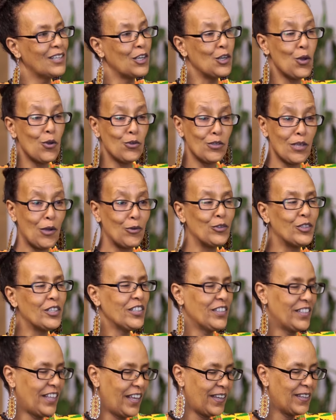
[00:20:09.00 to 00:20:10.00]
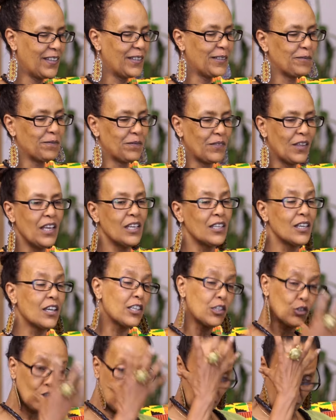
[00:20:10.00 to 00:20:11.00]
He knows how entertaining. Yeah.
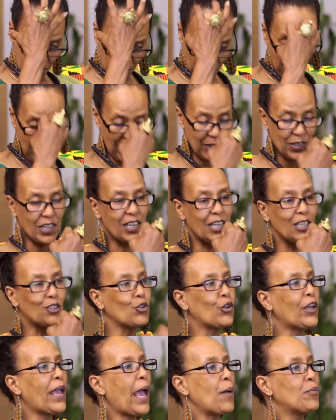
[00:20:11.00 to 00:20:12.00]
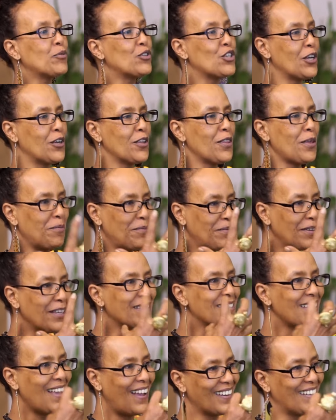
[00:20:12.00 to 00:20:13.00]
basically to, to, capture them. Yeah.
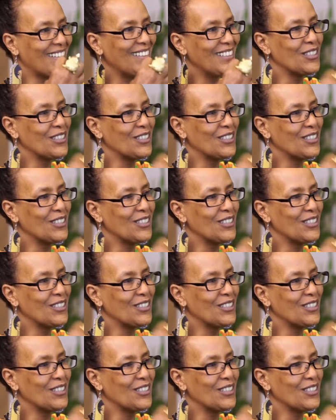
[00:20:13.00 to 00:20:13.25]
Exactly.